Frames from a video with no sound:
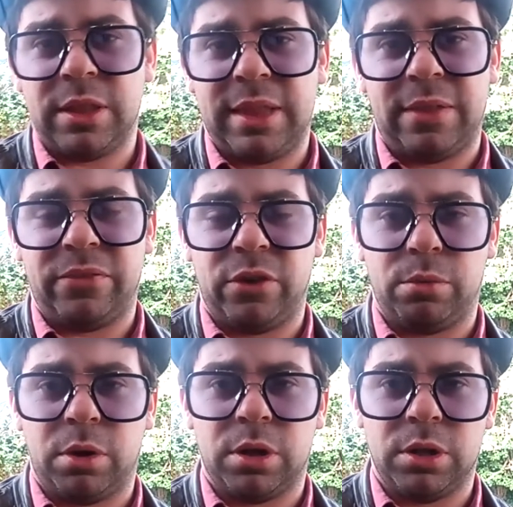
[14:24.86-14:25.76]
send to your
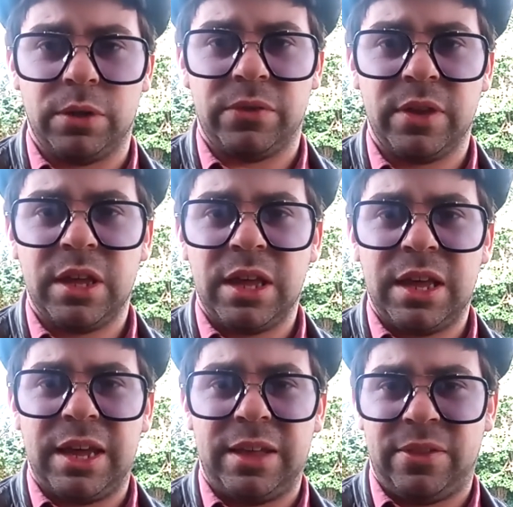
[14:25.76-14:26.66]
world
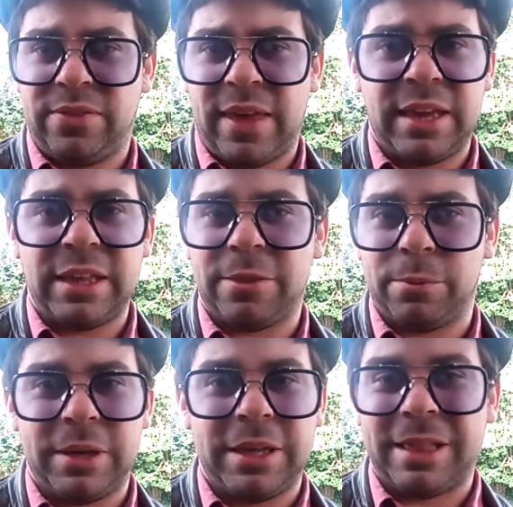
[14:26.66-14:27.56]
in the days,
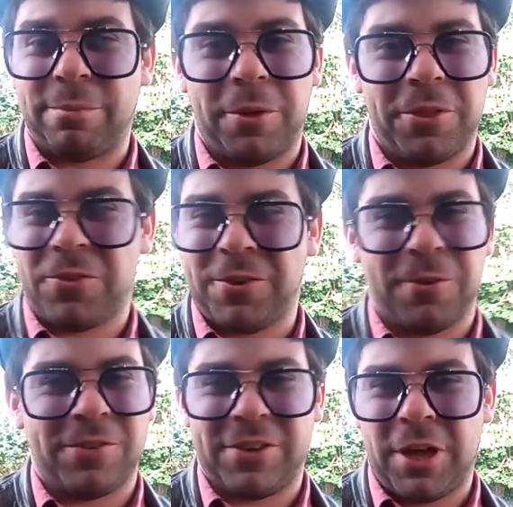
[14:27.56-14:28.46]
weeks, months, or
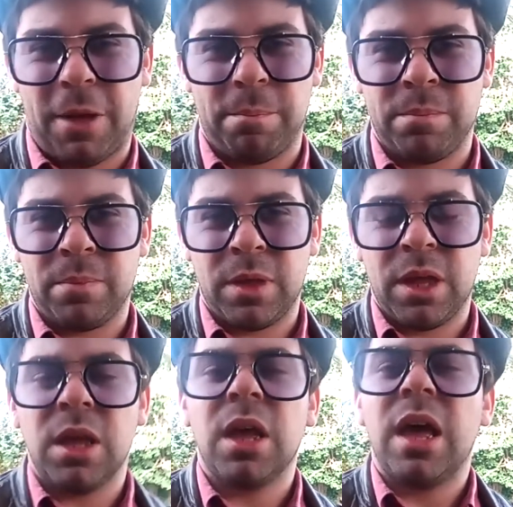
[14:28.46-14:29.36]
years to come,
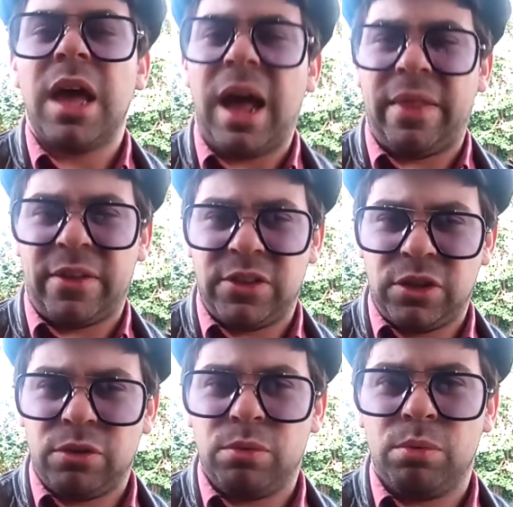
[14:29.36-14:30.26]
and that
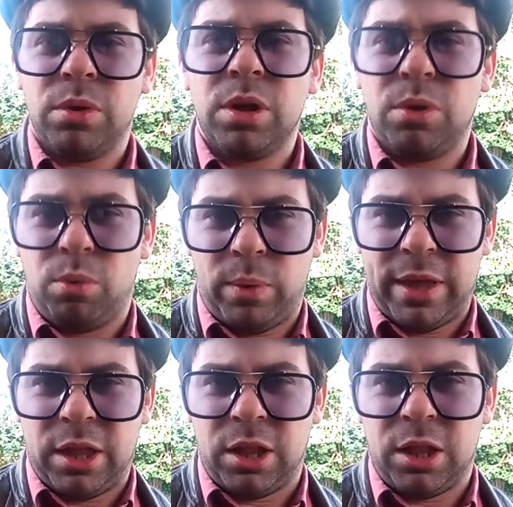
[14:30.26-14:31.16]
you
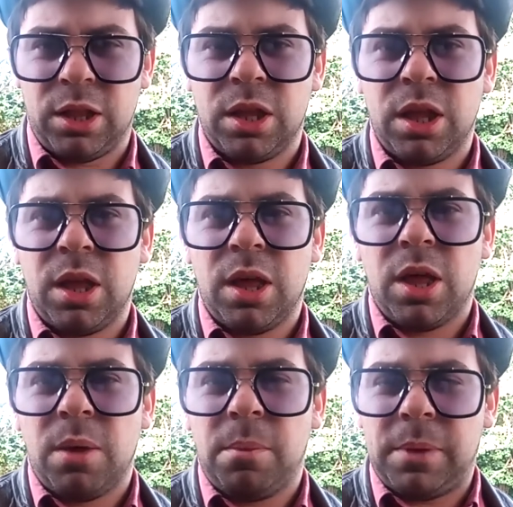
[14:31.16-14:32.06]
will
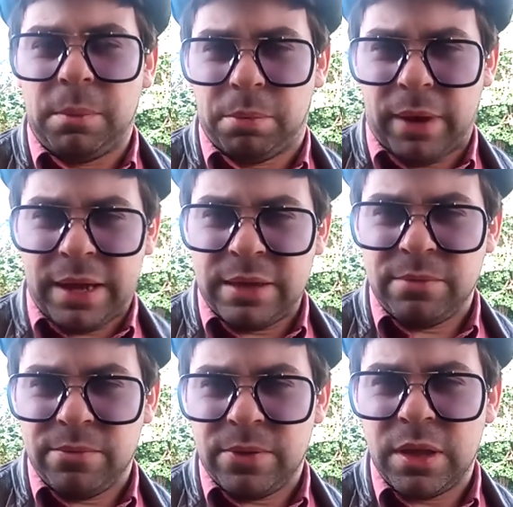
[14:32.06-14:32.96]
be
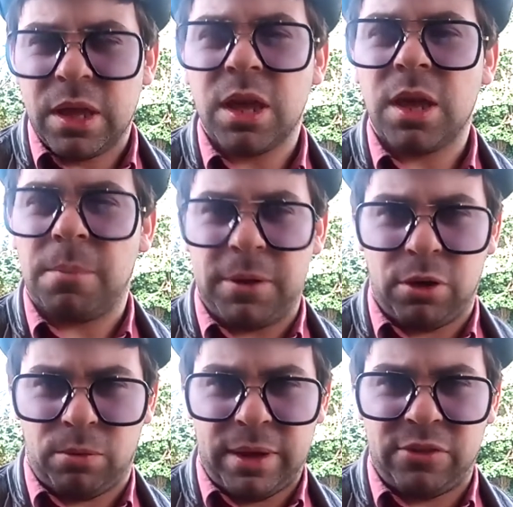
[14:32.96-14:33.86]
brave, be
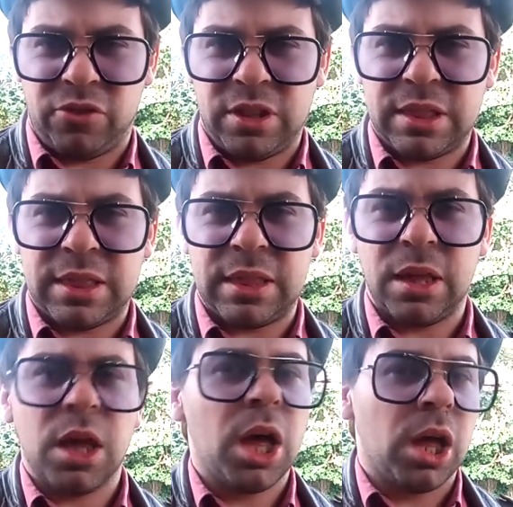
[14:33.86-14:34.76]
courageous,
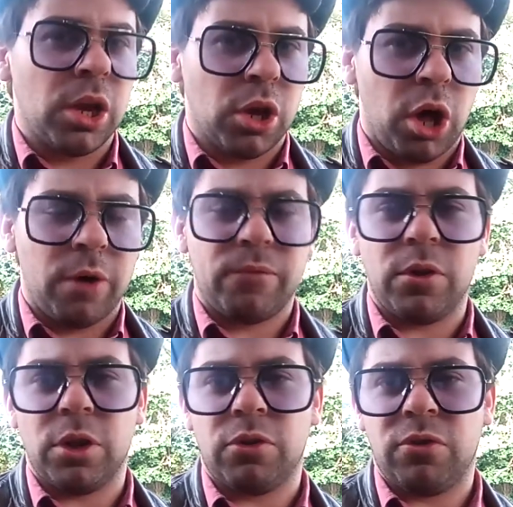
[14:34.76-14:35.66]
not
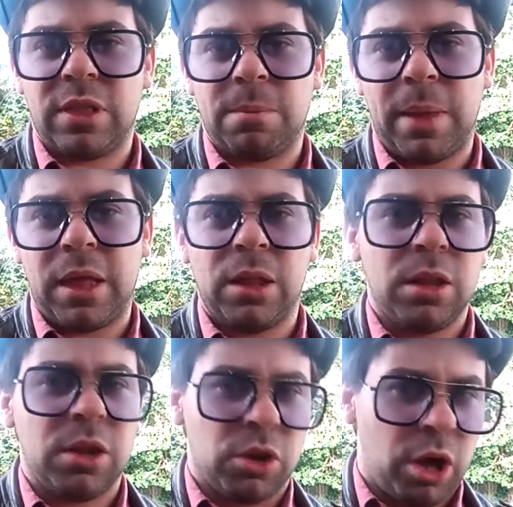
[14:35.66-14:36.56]
fall under its spell,
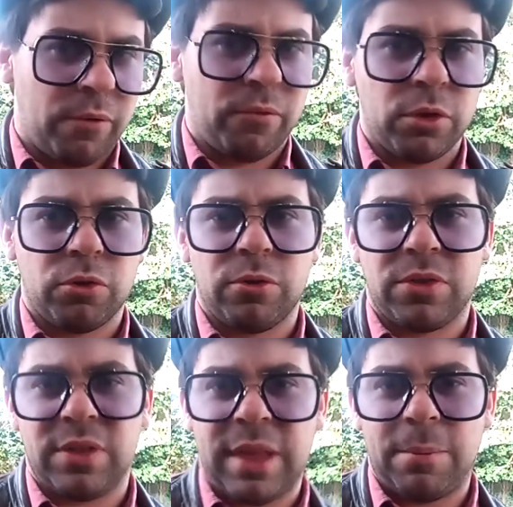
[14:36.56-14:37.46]
not fall under its
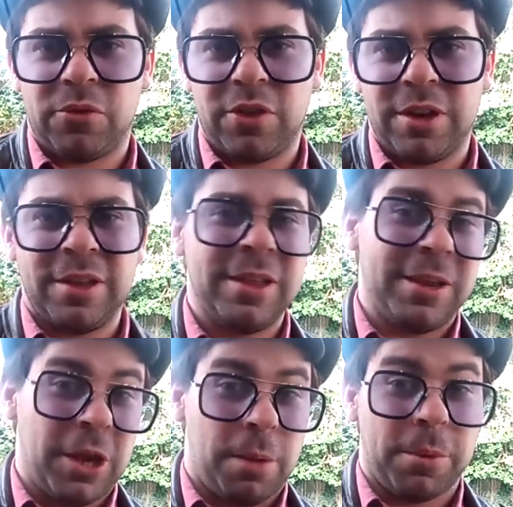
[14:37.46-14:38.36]
deception,
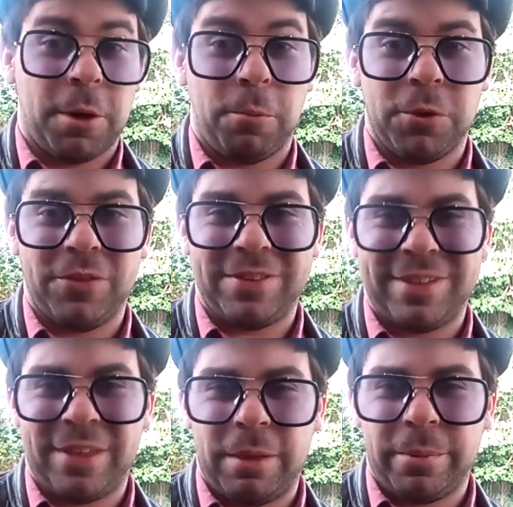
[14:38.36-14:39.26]
not become one of its
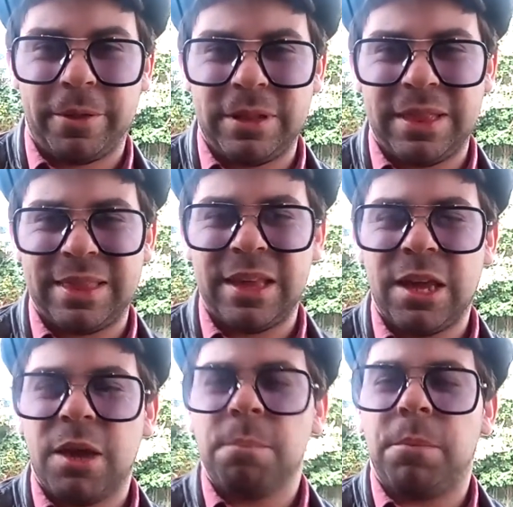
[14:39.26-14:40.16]
disciples,
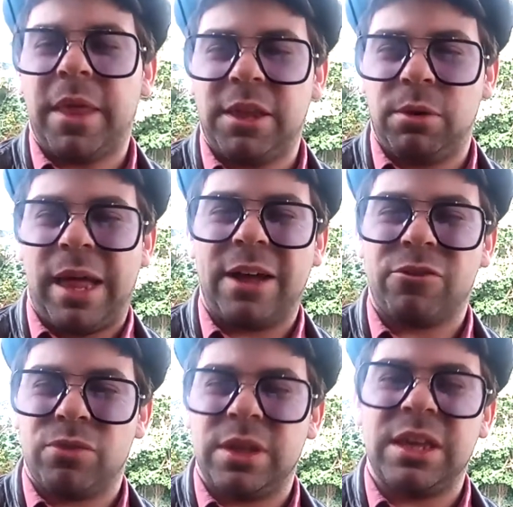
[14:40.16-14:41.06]
but that you'll
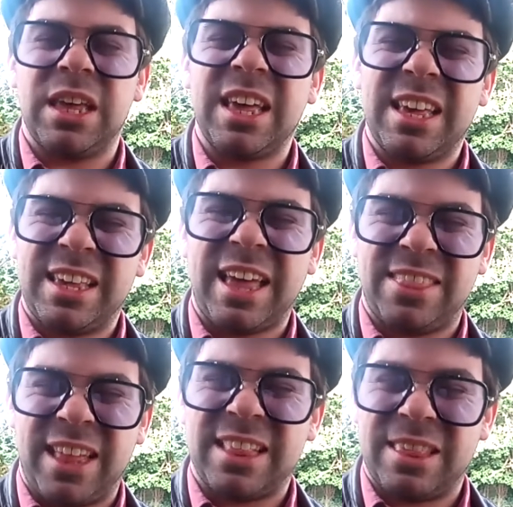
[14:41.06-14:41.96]
actually get
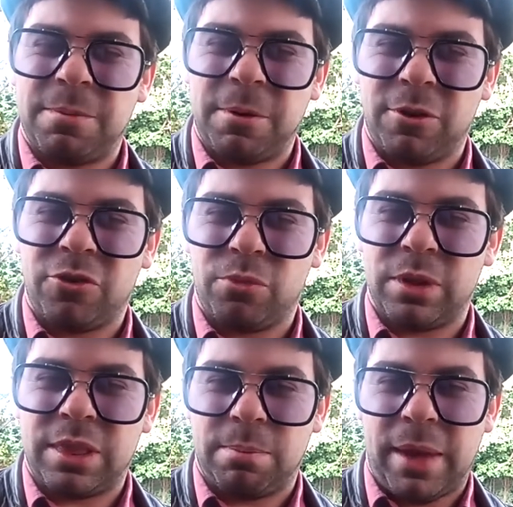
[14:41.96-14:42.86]
that spiritual
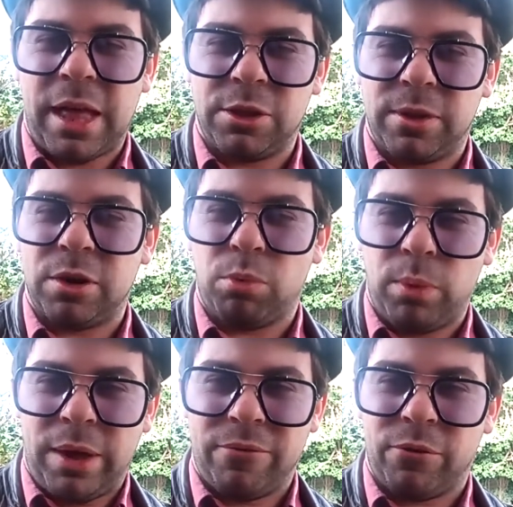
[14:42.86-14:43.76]
smell, you'll get a
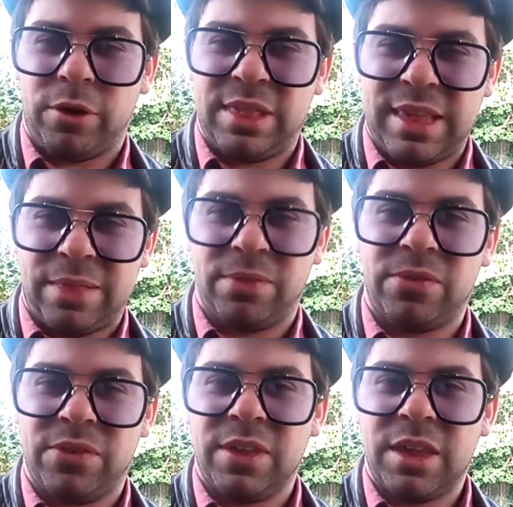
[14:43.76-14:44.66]
whiff or a scent,